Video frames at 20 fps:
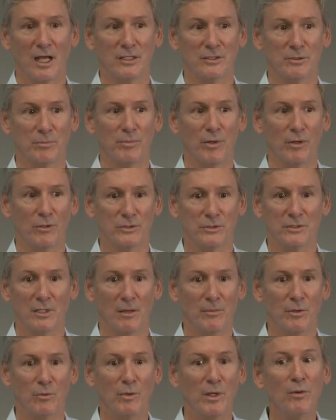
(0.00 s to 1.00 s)
as opposed to,
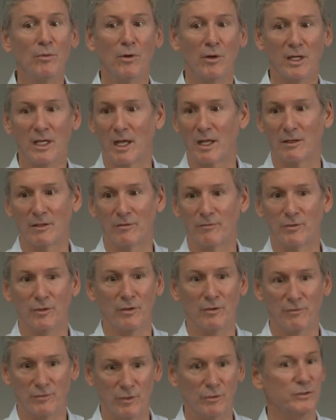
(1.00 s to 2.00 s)
I mean, we will get, the
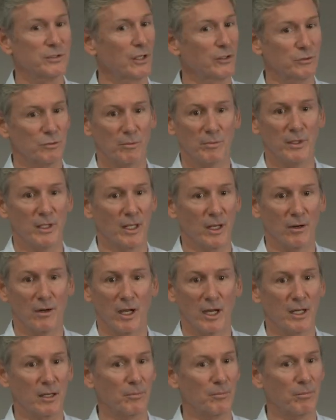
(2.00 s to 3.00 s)
fuel, the fuel cells will be there,
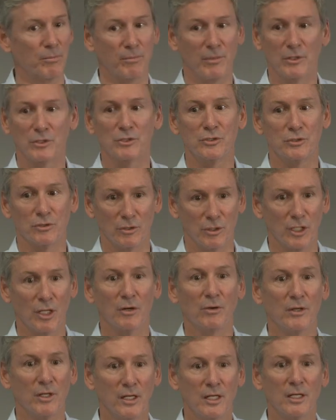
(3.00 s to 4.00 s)
I can assure you.